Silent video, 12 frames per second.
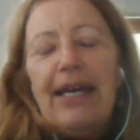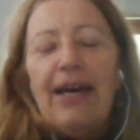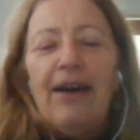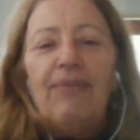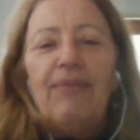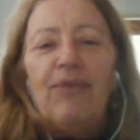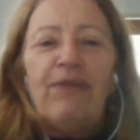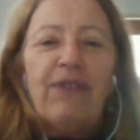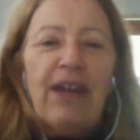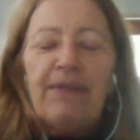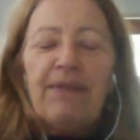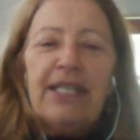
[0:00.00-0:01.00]
We've
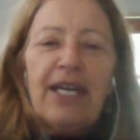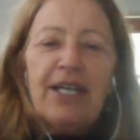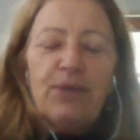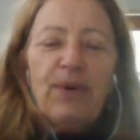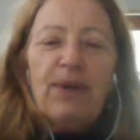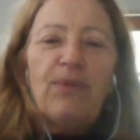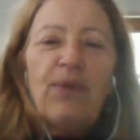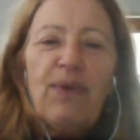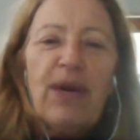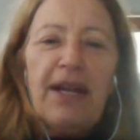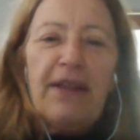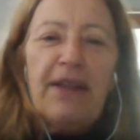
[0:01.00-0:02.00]
kept in touch with
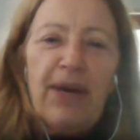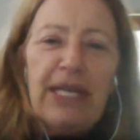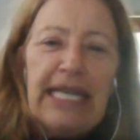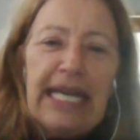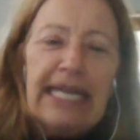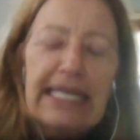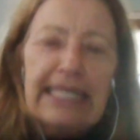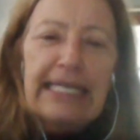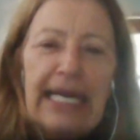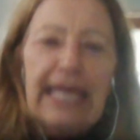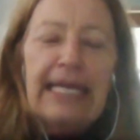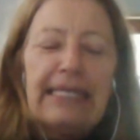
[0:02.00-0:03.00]
one another by text,
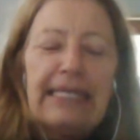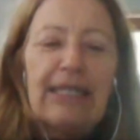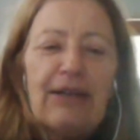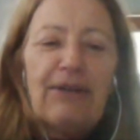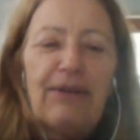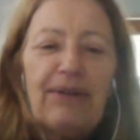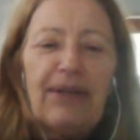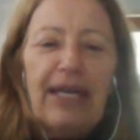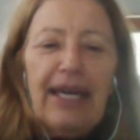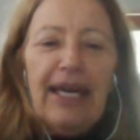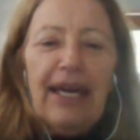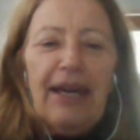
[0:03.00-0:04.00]
and so
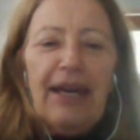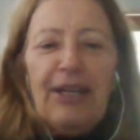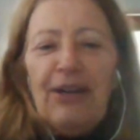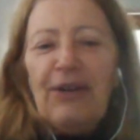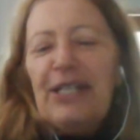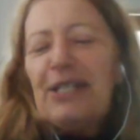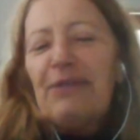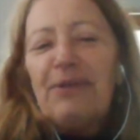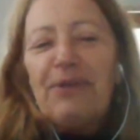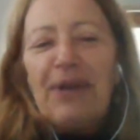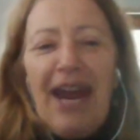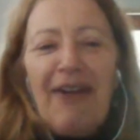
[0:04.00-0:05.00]
he's a
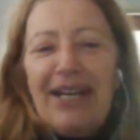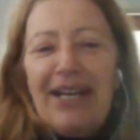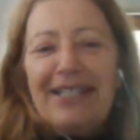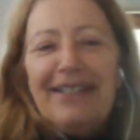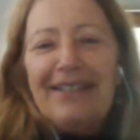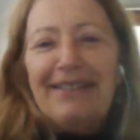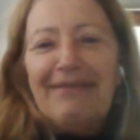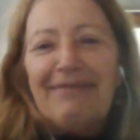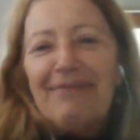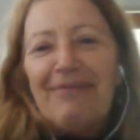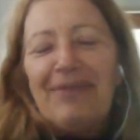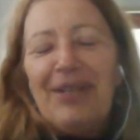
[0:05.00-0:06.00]
real character,
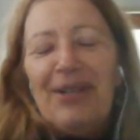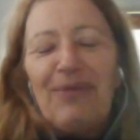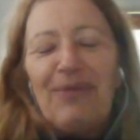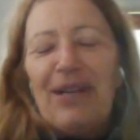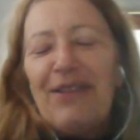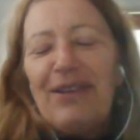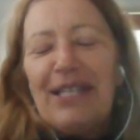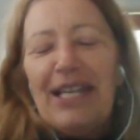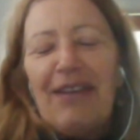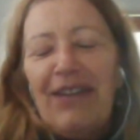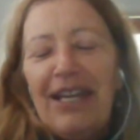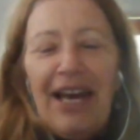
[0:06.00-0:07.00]
one of those
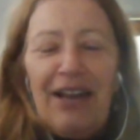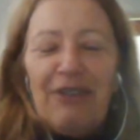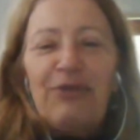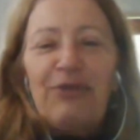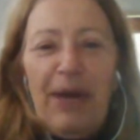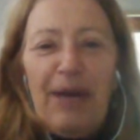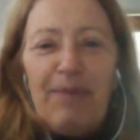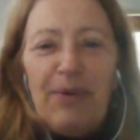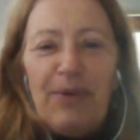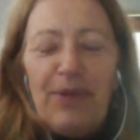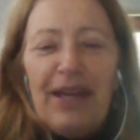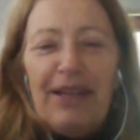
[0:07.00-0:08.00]
lovely colourful
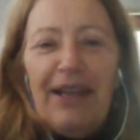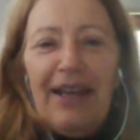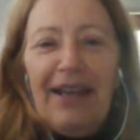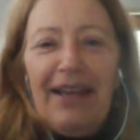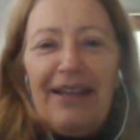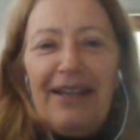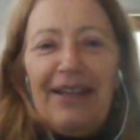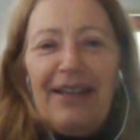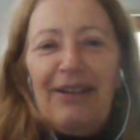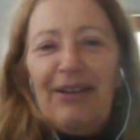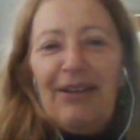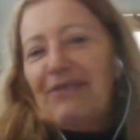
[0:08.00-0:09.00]
people that
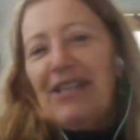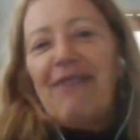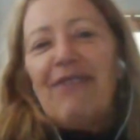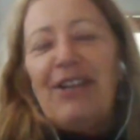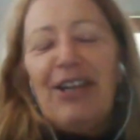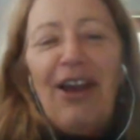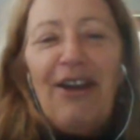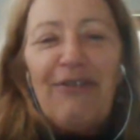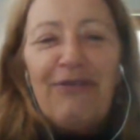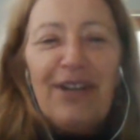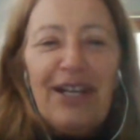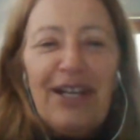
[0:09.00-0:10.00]
you love to have in your
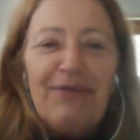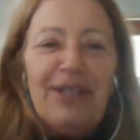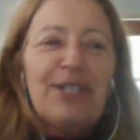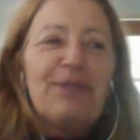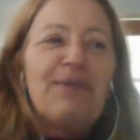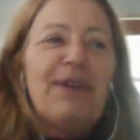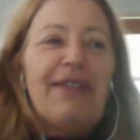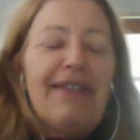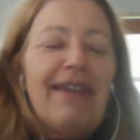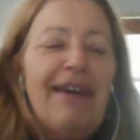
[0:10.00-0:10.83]
life, really rich with